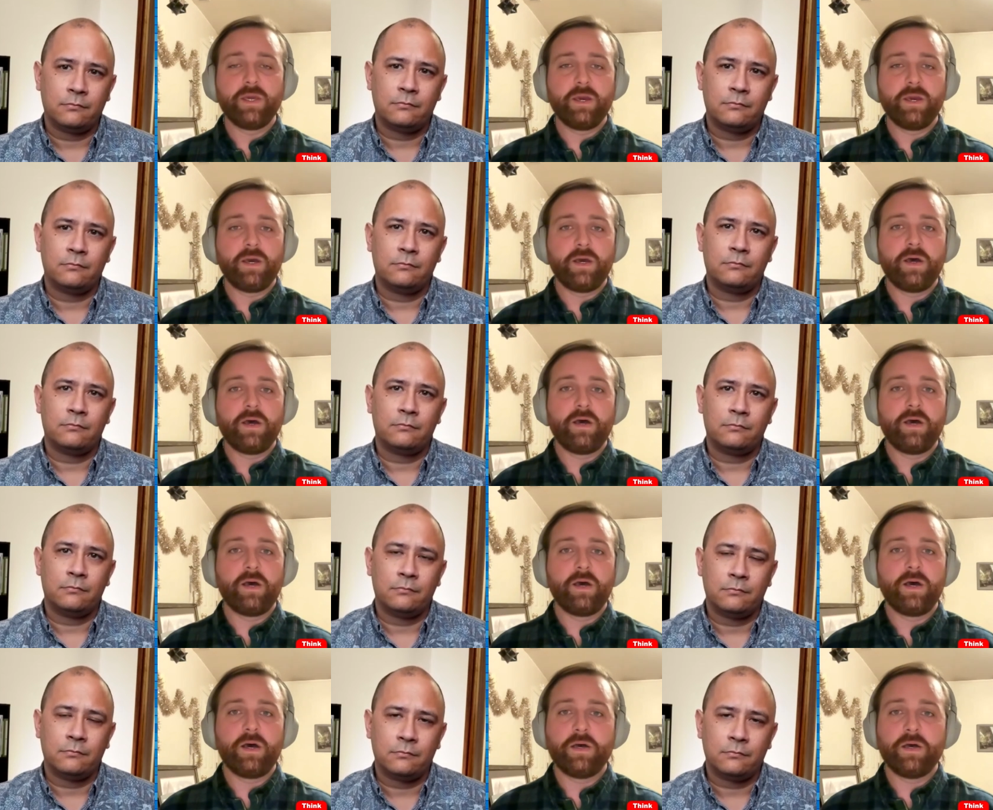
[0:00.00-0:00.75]
Speaker 1: uh,
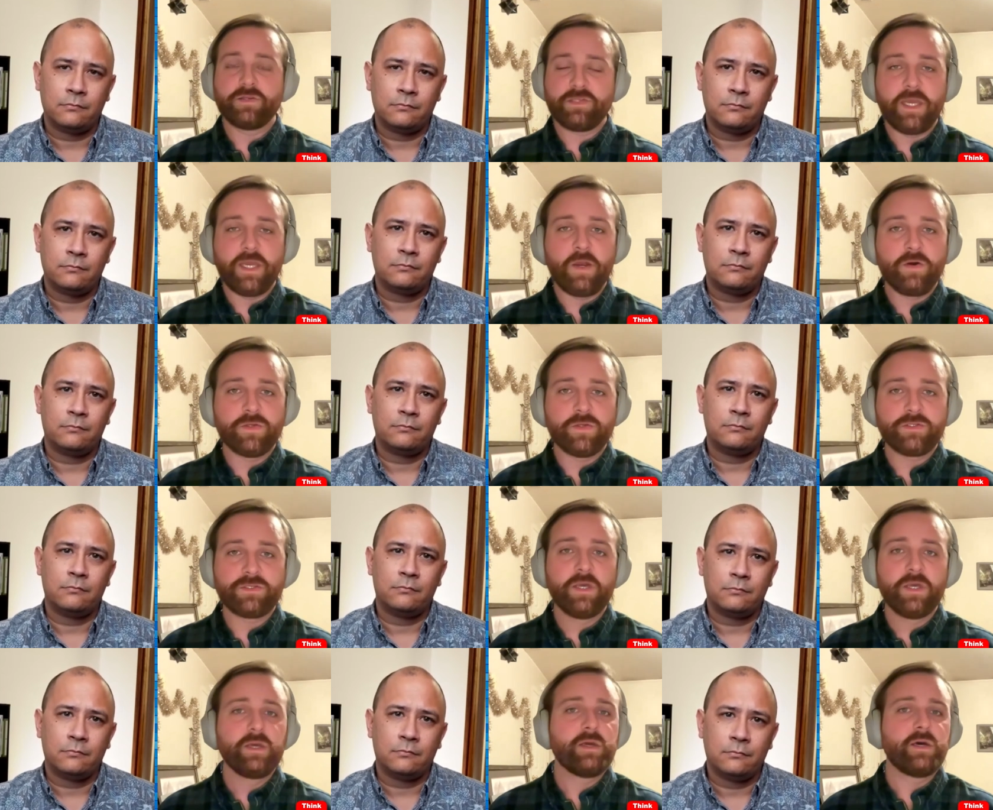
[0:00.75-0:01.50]
uh, uh
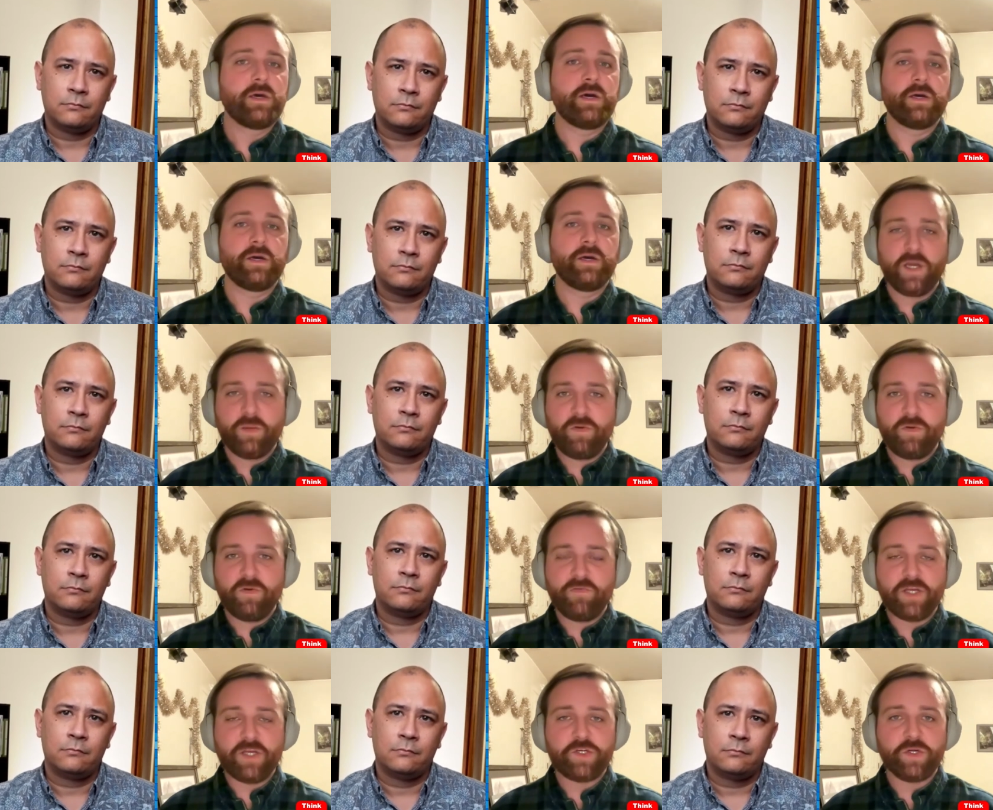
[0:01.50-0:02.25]
singles, uh, young
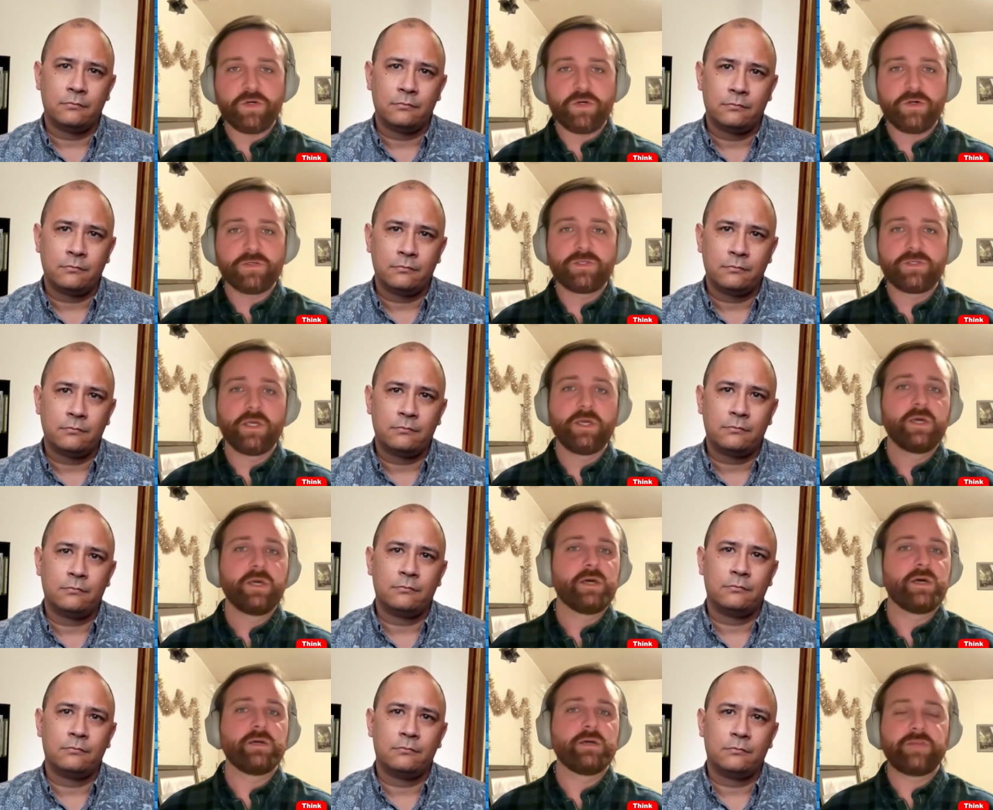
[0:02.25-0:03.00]
professionals,
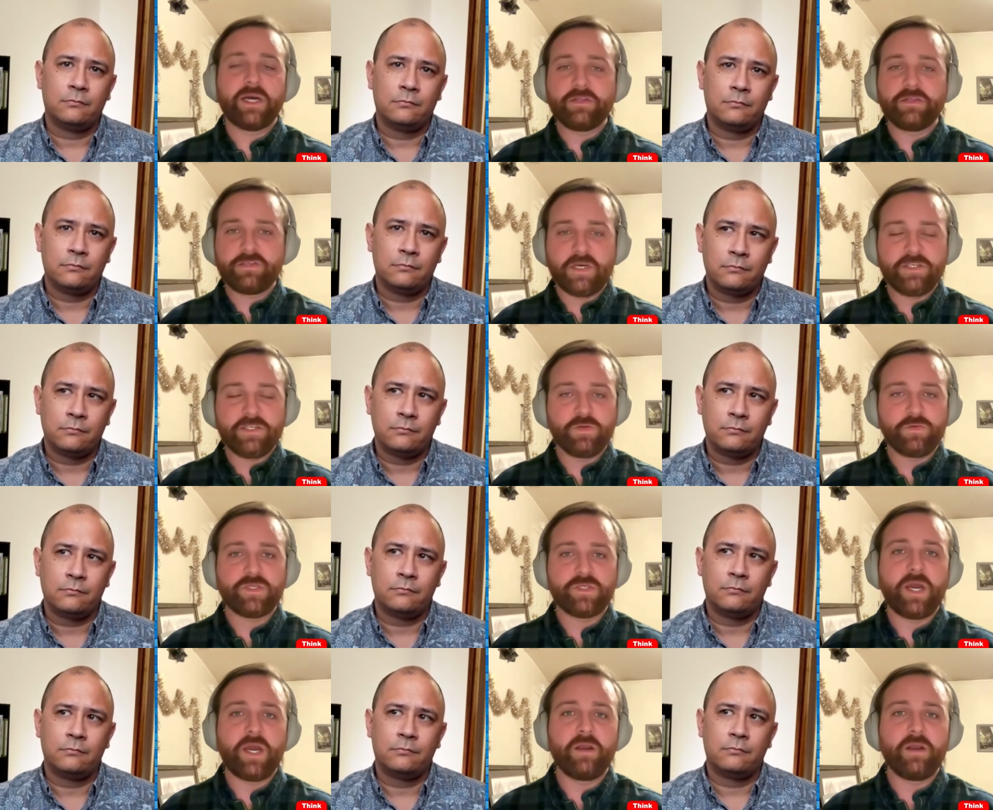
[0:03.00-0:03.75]
uh, downsizing
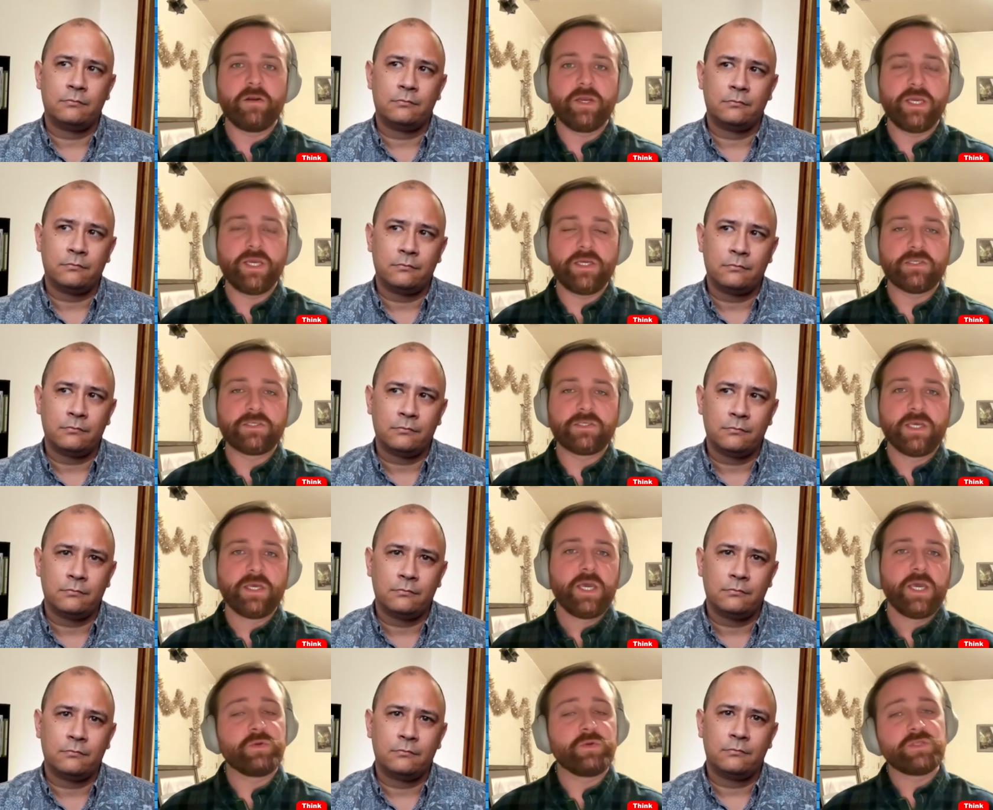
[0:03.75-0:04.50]
retirees.
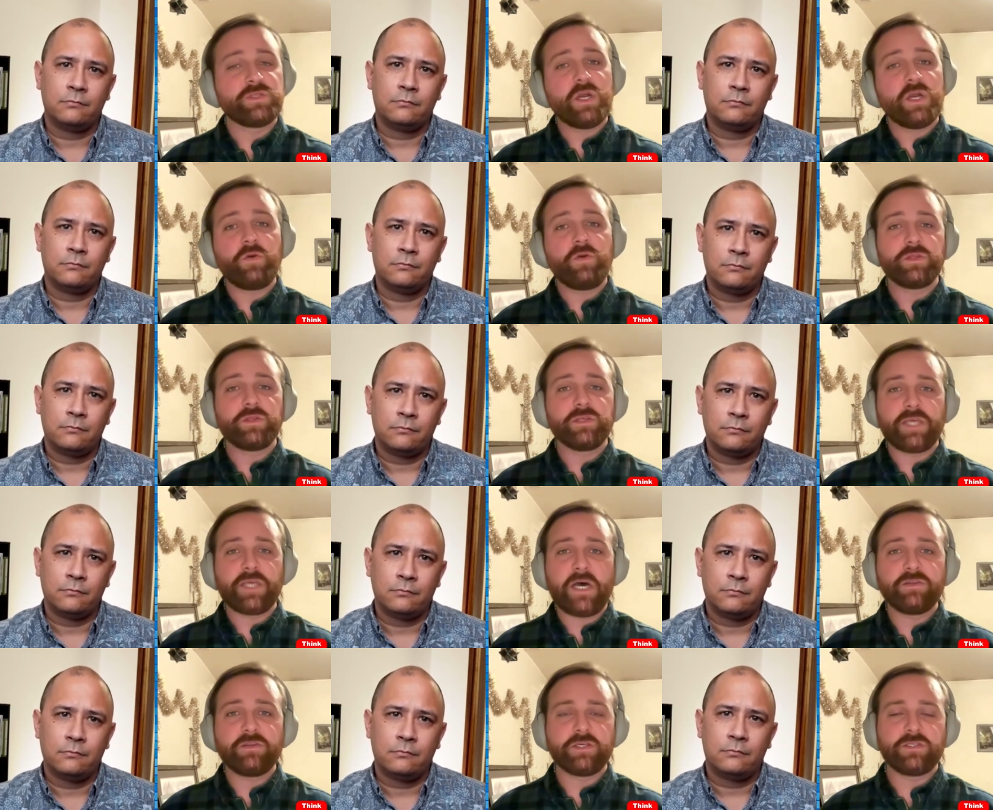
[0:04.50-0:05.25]
And we're stuck with this
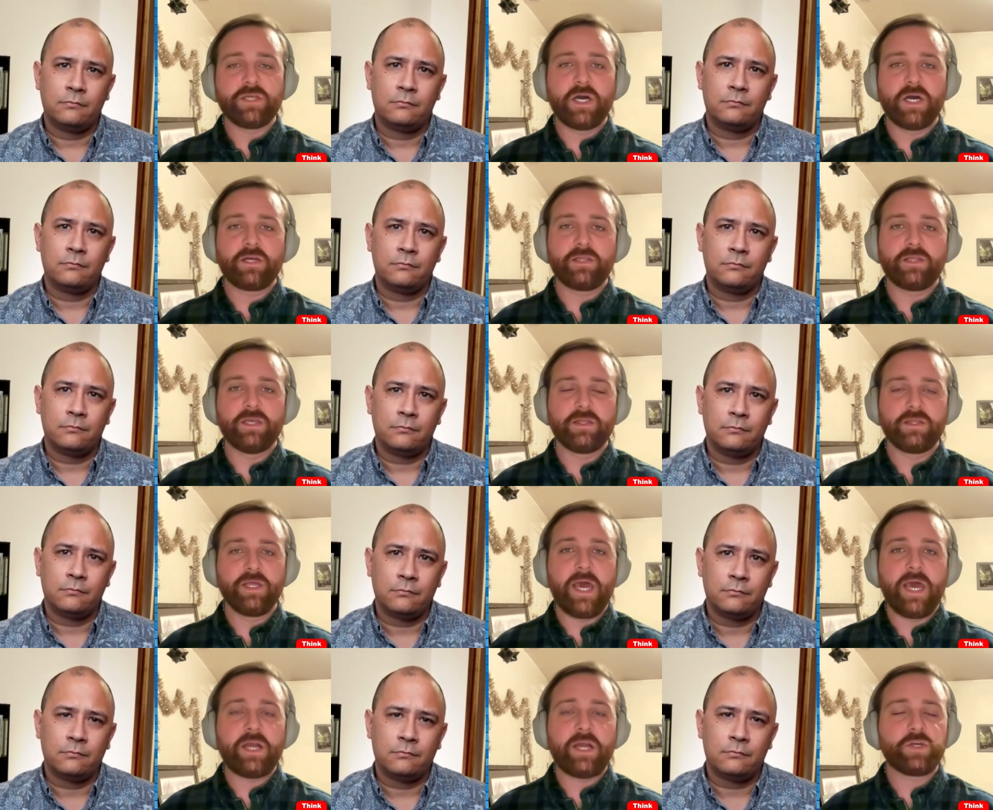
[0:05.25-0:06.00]
housing stock that,
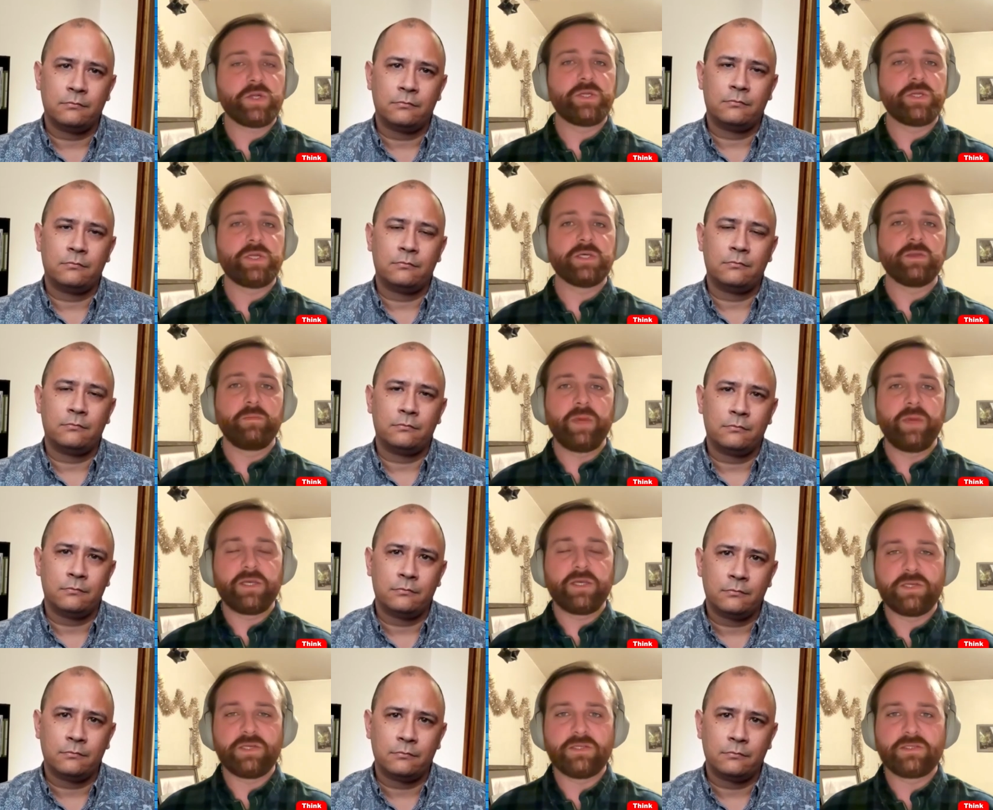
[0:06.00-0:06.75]
that actually doesn't
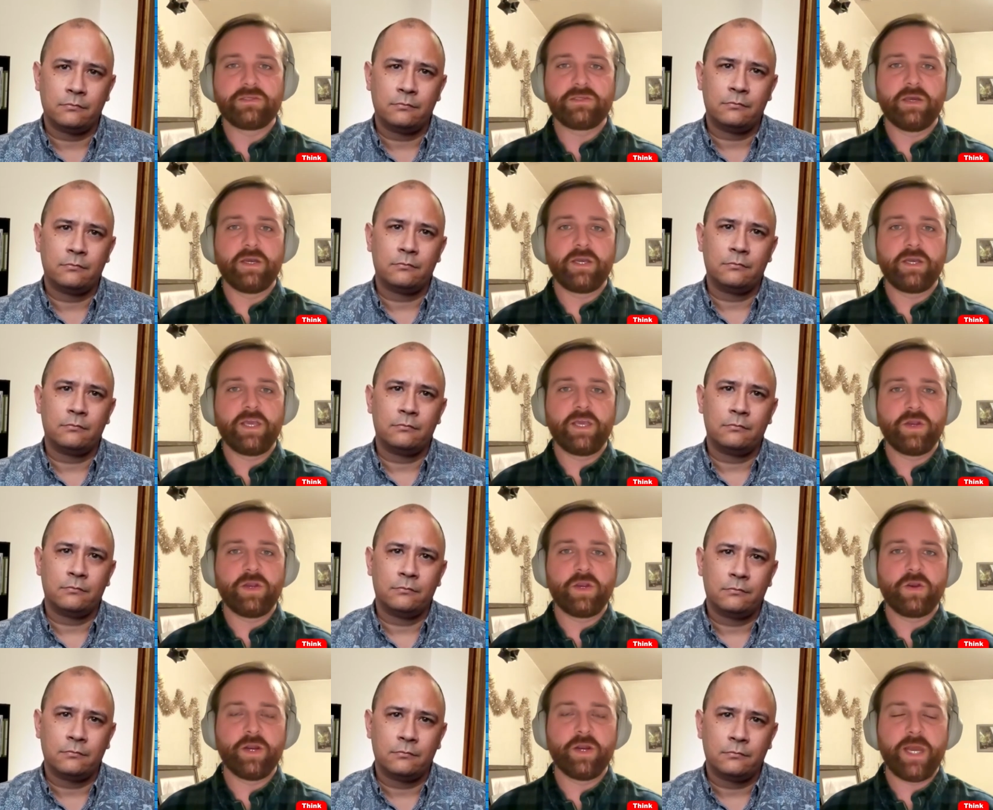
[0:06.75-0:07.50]
make sense uh,
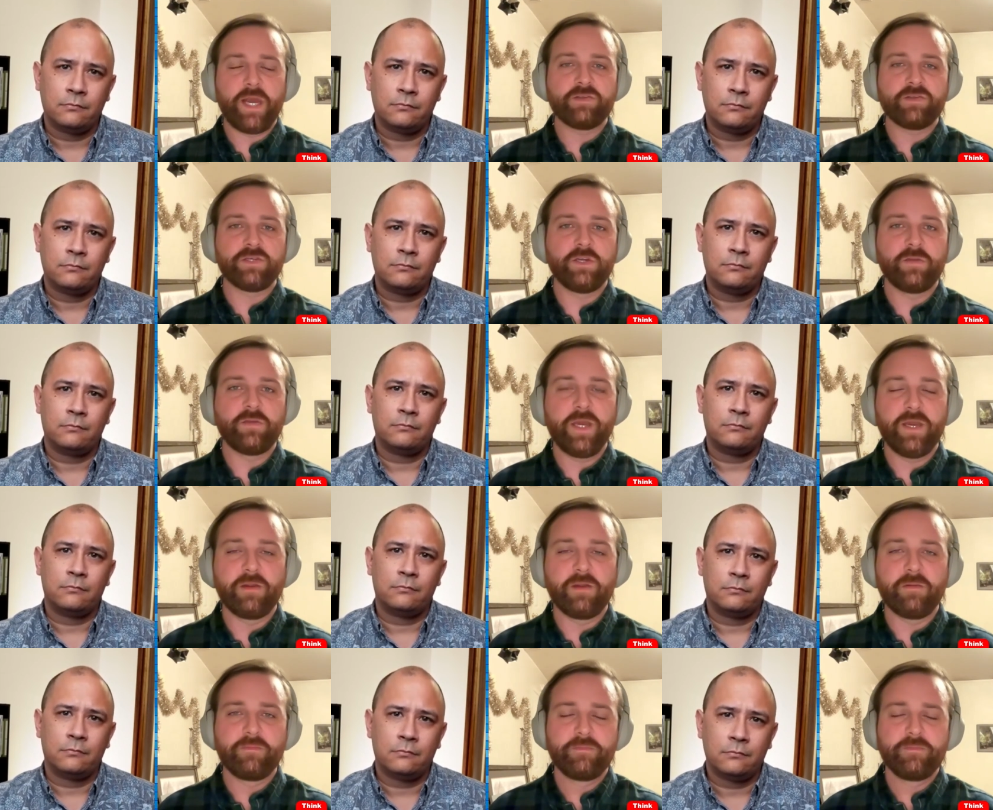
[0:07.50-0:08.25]
given current housing
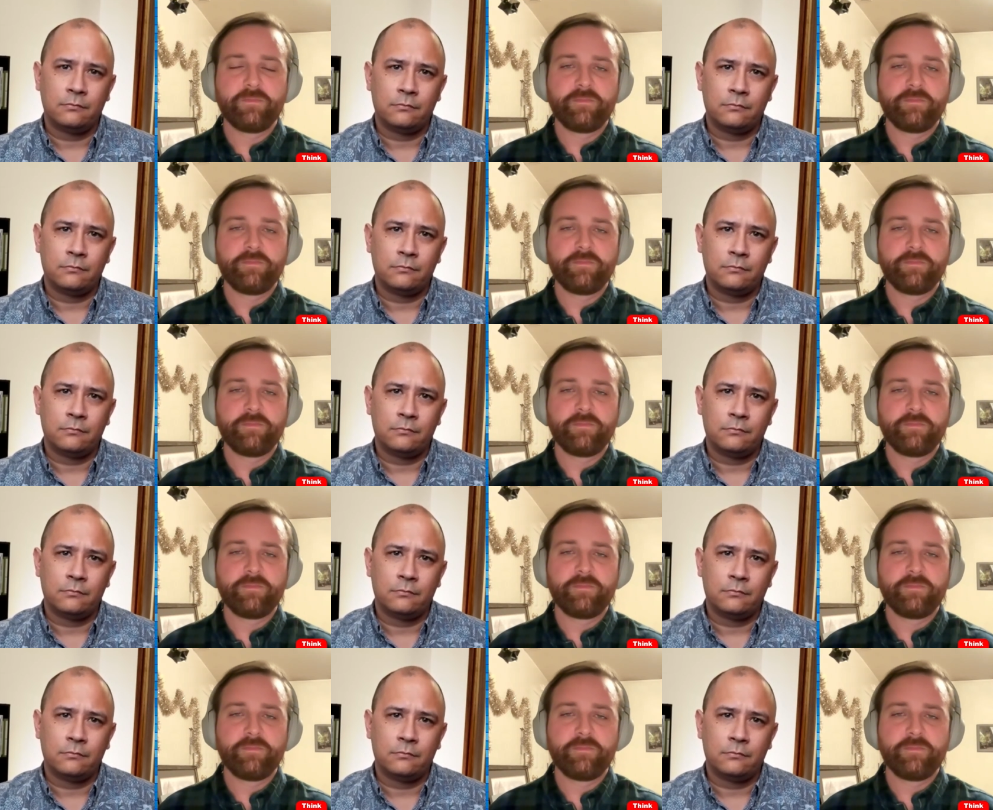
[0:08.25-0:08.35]
demand